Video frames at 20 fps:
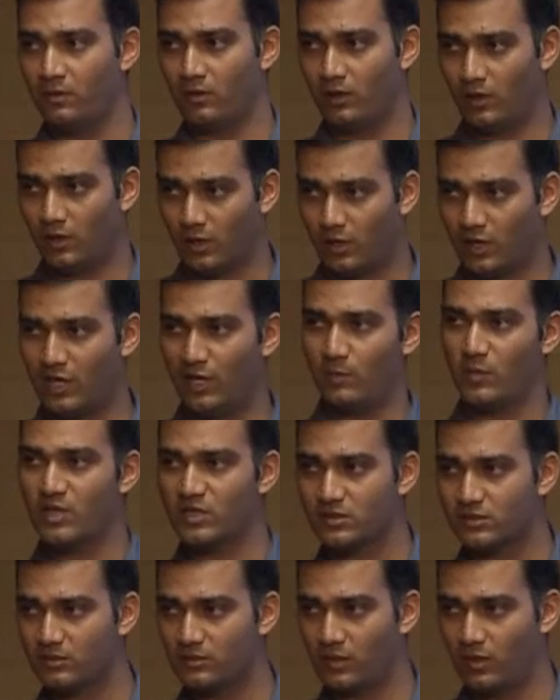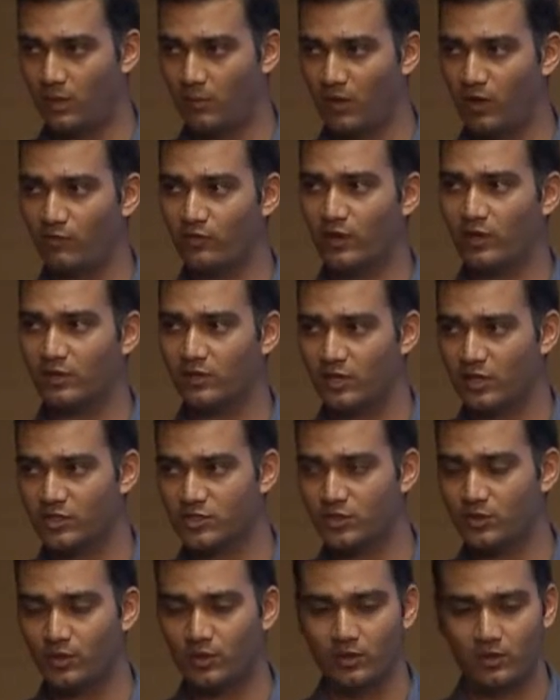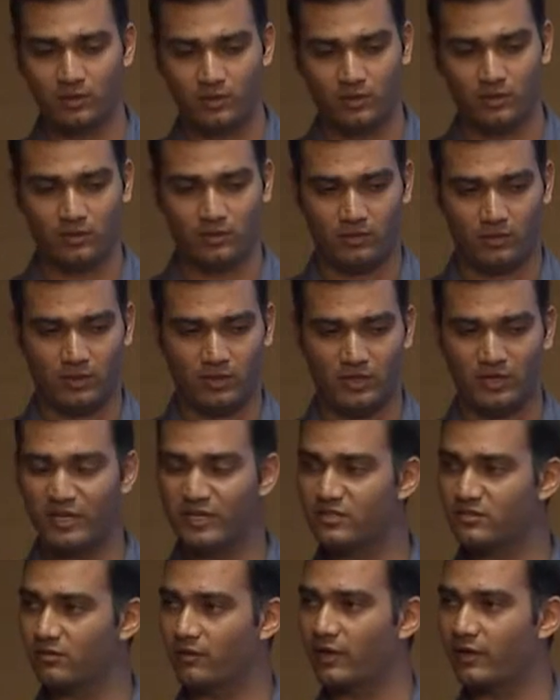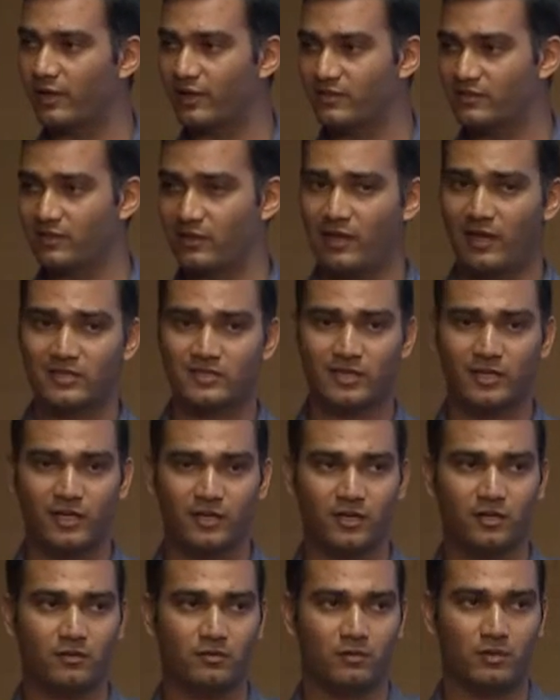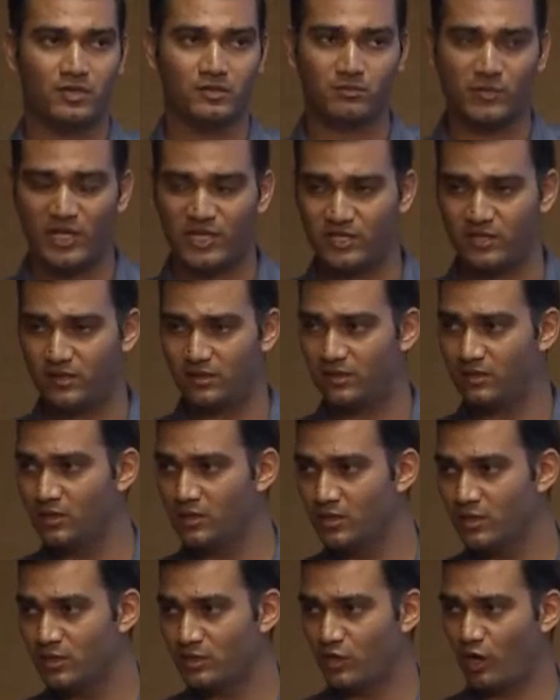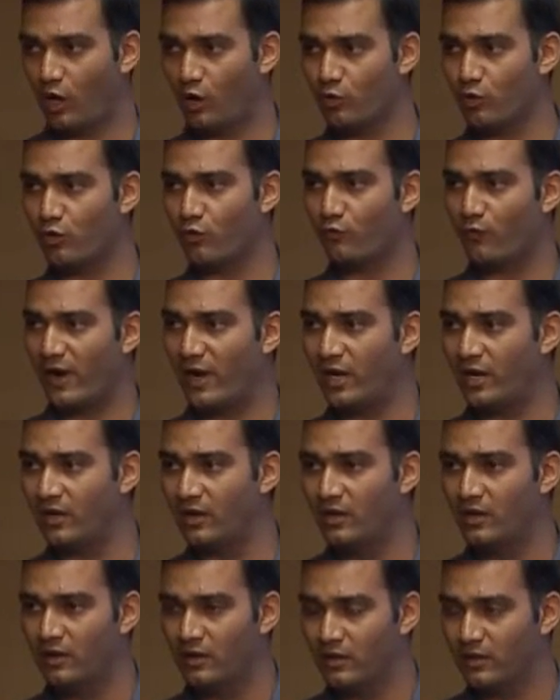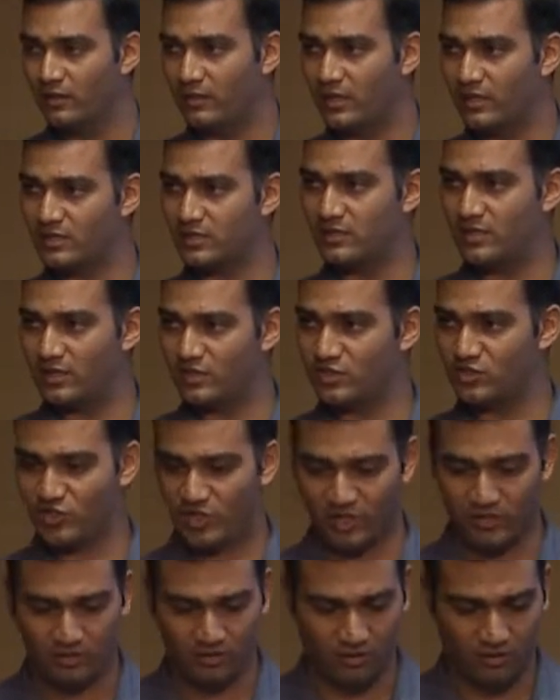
a claim is above that threshold, it needs to get escalated to his manager. So how do you find this chain?